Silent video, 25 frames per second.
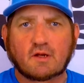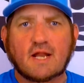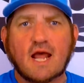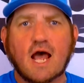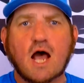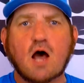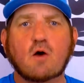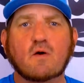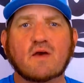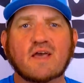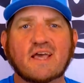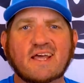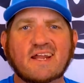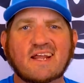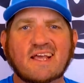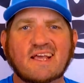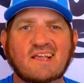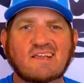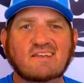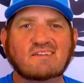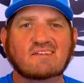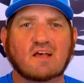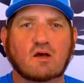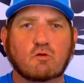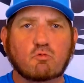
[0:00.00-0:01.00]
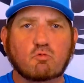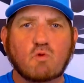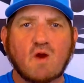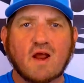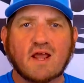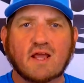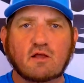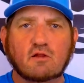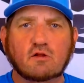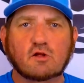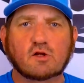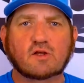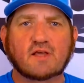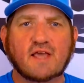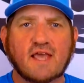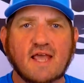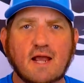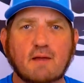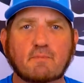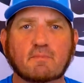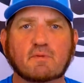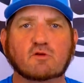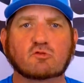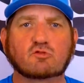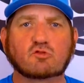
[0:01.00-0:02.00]
Now, it is a regular
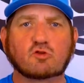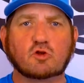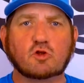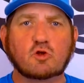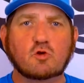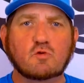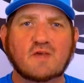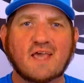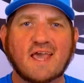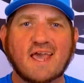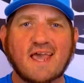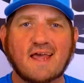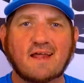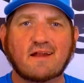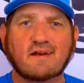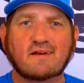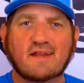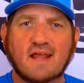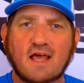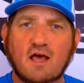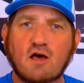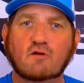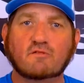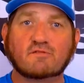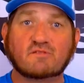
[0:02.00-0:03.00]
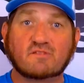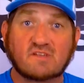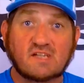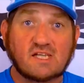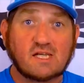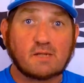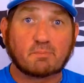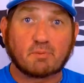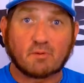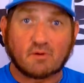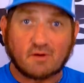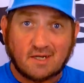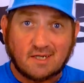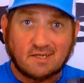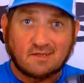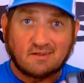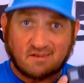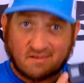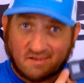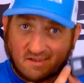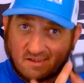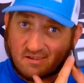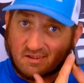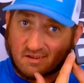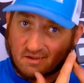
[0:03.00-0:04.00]
camera, so you can delve deeper
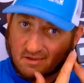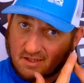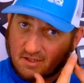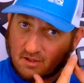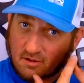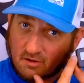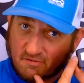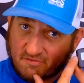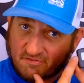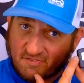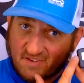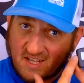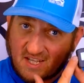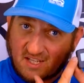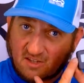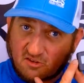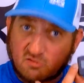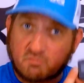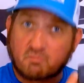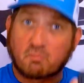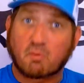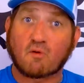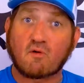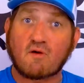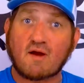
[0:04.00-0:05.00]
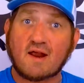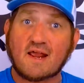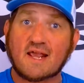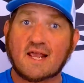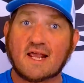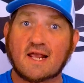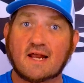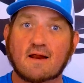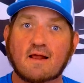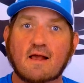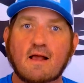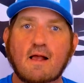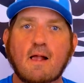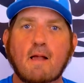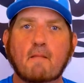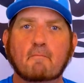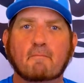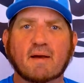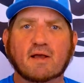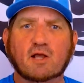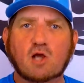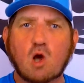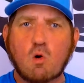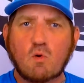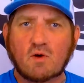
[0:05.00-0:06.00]
into this little fiend's brain.
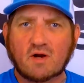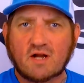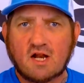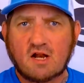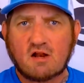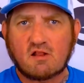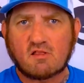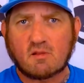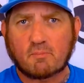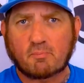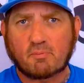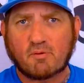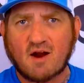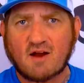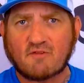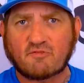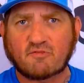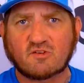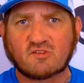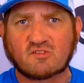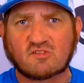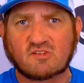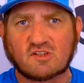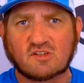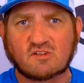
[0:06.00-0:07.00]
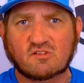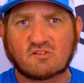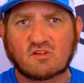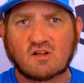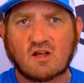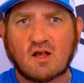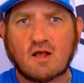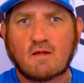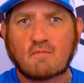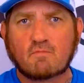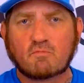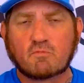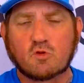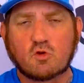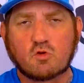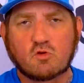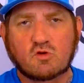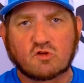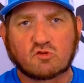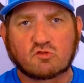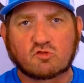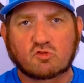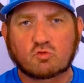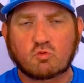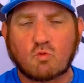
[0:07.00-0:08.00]
By going into the preferences,
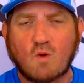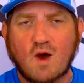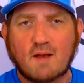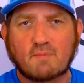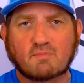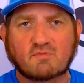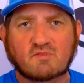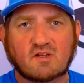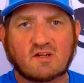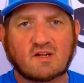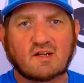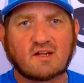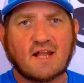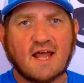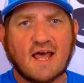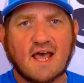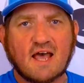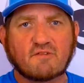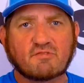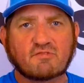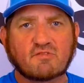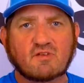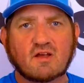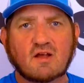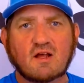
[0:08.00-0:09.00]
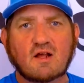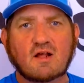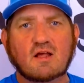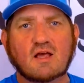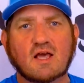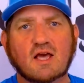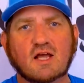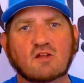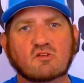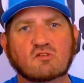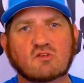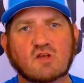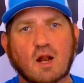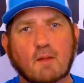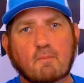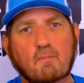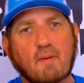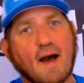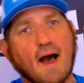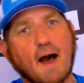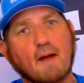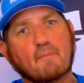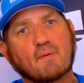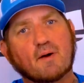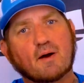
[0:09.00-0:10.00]
you can swipe to the left, and it's going
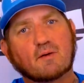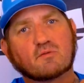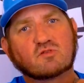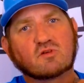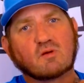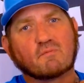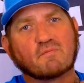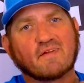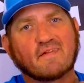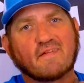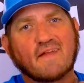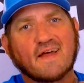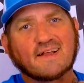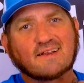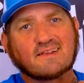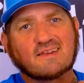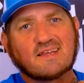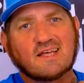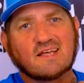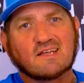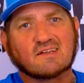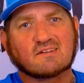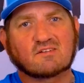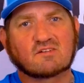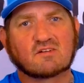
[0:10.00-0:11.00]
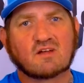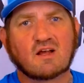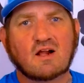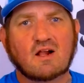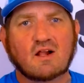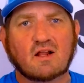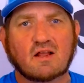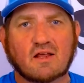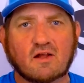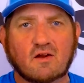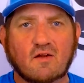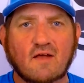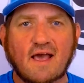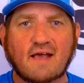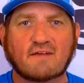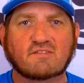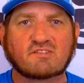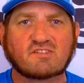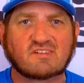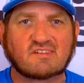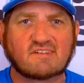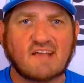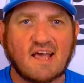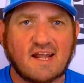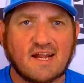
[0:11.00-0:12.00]
to pop up something like this. It'll
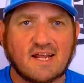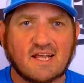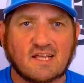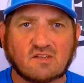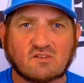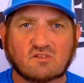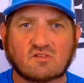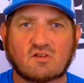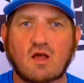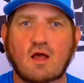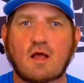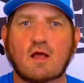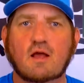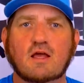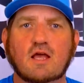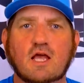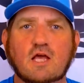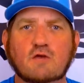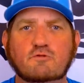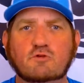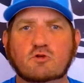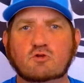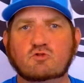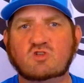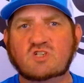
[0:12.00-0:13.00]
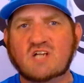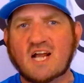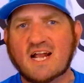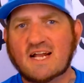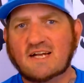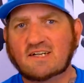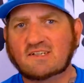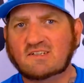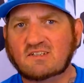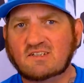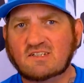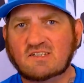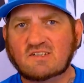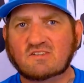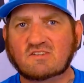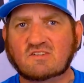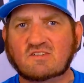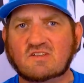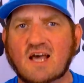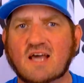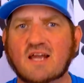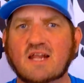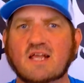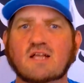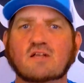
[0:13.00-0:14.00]
have settings. If you change
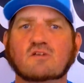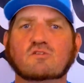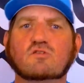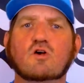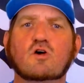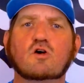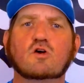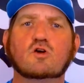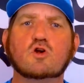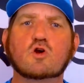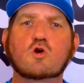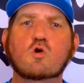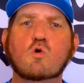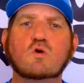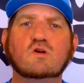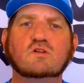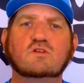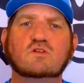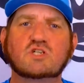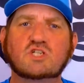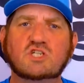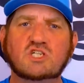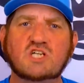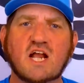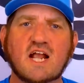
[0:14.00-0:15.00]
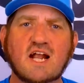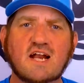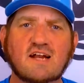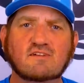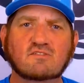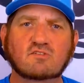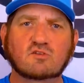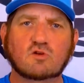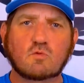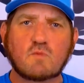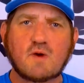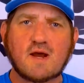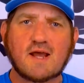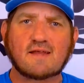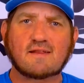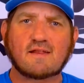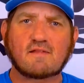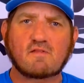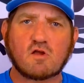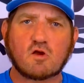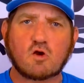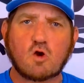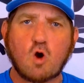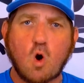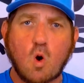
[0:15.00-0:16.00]
these settings, you're going to change the
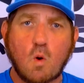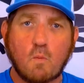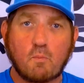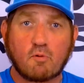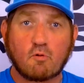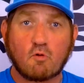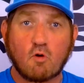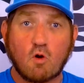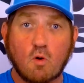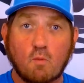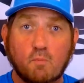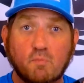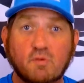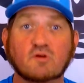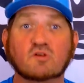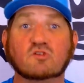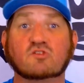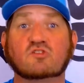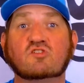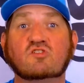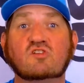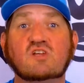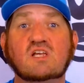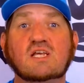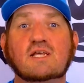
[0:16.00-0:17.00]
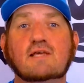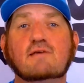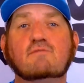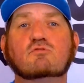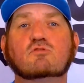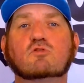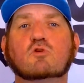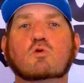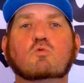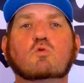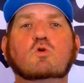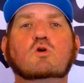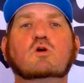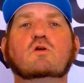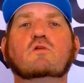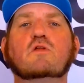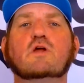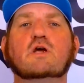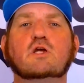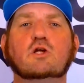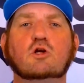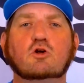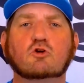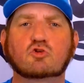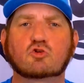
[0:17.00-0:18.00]
way that the GoPro perceives the
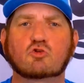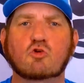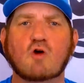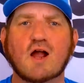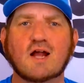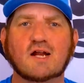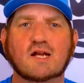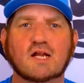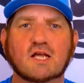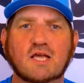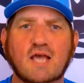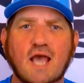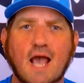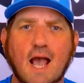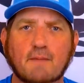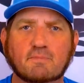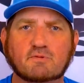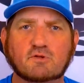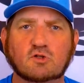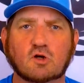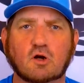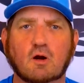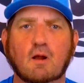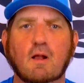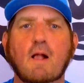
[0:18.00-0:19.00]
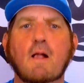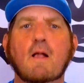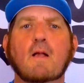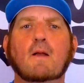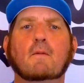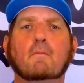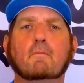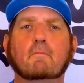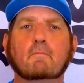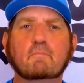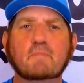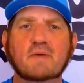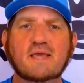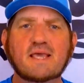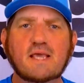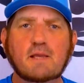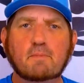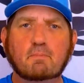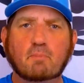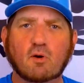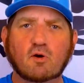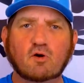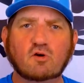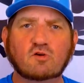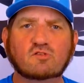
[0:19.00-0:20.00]
world that you're trying to capture.
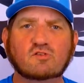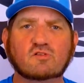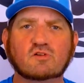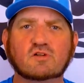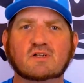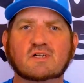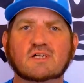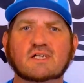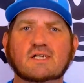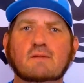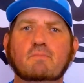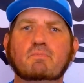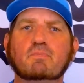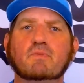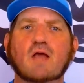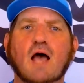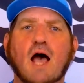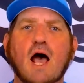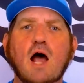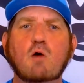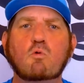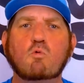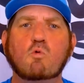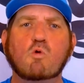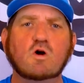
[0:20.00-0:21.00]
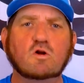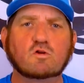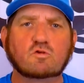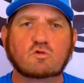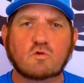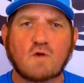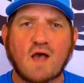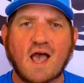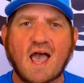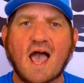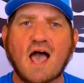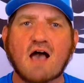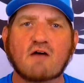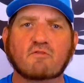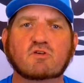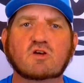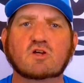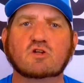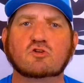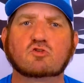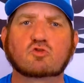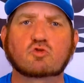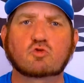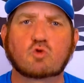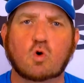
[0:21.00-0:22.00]
Me personally, I want to
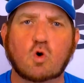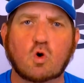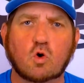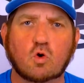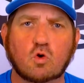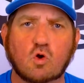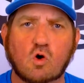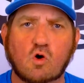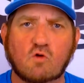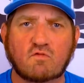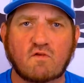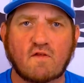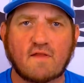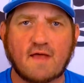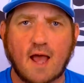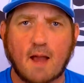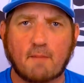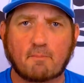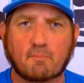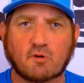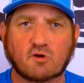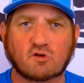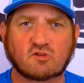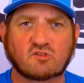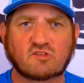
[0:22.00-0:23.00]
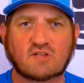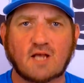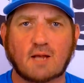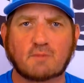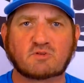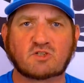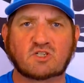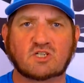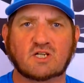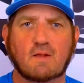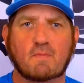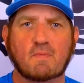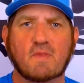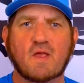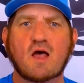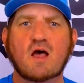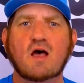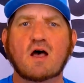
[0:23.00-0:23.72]
have control over that perception.